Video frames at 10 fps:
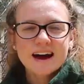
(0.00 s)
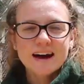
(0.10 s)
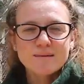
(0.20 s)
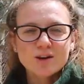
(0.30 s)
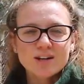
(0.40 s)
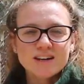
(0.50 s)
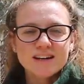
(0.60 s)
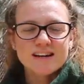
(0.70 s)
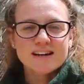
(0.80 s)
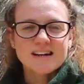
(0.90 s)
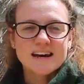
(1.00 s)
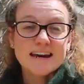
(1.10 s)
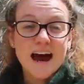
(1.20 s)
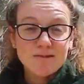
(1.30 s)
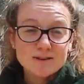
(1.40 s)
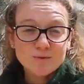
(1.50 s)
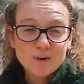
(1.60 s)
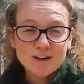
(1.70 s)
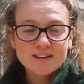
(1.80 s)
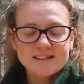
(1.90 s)
and I'm going to announce
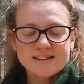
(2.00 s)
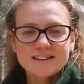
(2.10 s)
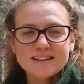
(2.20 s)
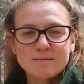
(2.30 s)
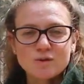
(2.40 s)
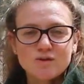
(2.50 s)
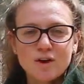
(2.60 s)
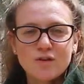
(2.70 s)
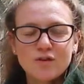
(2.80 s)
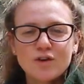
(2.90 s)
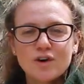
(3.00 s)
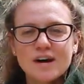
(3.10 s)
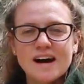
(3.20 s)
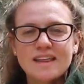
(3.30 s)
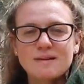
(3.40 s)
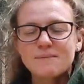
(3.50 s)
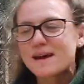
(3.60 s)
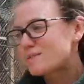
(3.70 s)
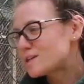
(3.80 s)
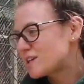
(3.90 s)
what the names we've got for the
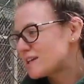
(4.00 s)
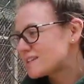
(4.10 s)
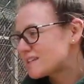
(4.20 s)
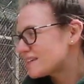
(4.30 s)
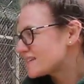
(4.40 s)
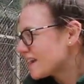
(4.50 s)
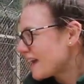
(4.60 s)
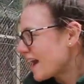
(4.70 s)
baby cheetahs